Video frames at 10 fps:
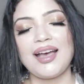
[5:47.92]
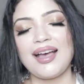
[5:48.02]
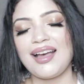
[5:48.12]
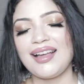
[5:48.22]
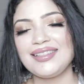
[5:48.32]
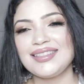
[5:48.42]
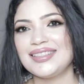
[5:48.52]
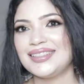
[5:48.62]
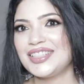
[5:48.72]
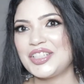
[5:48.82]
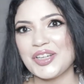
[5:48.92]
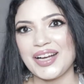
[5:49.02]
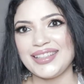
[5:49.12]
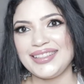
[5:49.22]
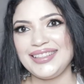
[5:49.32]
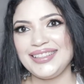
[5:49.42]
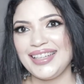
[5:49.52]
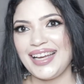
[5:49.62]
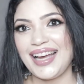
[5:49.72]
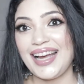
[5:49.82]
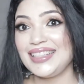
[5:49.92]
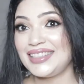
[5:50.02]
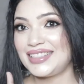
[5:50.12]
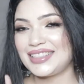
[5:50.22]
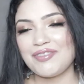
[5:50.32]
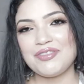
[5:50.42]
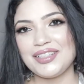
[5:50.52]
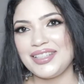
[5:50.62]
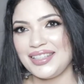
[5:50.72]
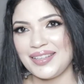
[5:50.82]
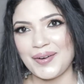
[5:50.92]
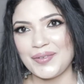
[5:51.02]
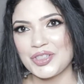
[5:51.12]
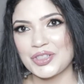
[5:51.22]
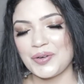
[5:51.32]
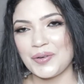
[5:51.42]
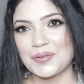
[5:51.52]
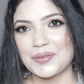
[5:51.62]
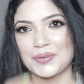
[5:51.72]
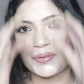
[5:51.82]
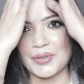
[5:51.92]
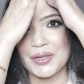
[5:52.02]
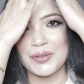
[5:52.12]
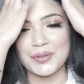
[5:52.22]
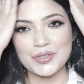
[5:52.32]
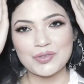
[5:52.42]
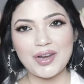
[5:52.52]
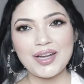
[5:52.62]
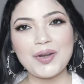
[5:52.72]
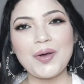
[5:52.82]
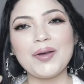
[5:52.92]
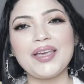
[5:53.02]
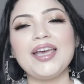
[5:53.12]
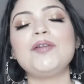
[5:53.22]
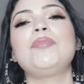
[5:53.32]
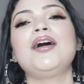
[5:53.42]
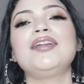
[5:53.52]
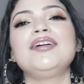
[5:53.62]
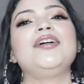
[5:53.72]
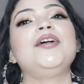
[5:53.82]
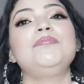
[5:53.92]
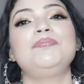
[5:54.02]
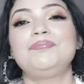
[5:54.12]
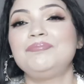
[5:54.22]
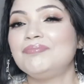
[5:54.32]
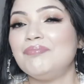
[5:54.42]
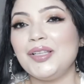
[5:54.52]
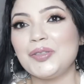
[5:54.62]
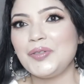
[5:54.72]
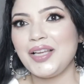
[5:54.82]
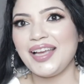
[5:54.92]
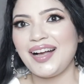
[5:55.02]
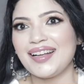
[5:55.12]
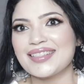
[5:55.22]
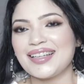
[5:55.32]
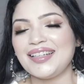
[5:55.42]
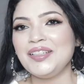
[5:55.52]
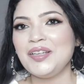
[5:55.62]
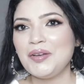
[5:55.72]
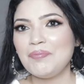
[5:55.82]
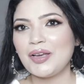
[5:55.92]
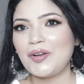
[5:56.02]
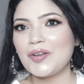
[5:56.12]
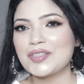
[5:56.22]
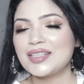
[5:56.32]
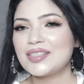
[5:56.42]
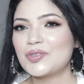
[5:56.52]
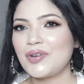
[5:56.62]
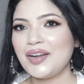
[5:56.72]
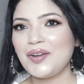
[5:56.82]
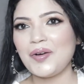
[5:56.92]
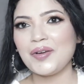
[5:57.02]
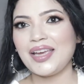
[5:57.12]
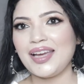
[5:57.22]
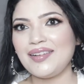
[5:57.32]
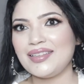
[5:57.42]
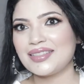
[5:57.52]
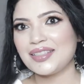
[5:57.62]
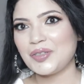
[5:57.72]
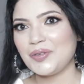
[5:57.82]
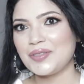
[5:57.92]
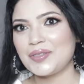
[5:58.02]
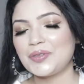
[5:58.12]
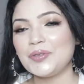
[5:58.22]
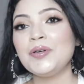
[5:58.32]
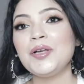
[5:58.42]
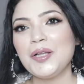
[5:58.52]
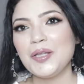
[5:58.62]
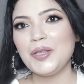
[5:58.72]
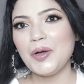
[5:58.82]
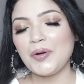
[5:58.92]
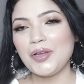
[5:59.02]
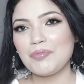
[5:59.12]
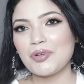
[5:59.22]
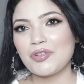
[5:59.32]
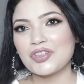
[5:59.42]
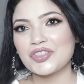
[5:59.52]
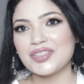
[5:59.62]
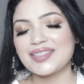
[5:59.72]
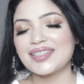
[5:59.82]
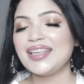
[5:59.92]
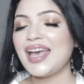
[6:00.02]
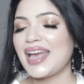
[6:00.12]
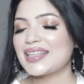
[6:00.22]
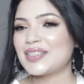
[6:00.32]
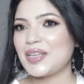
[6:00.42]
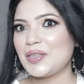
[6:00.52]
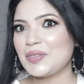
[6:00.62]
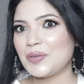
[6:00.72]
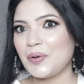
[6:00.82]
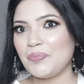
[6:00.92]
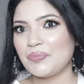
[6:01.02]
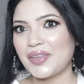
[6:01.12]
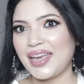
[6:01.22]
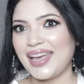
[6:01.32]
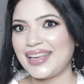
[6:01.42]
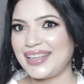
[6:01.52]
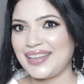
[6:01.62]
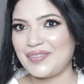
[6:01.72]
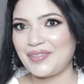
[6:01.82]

and shiny and definitely nourished also. The straight long hair pana up bilkul hai aasan, because straight long hair is equals to L'Oreal Professionals ki extenso hair care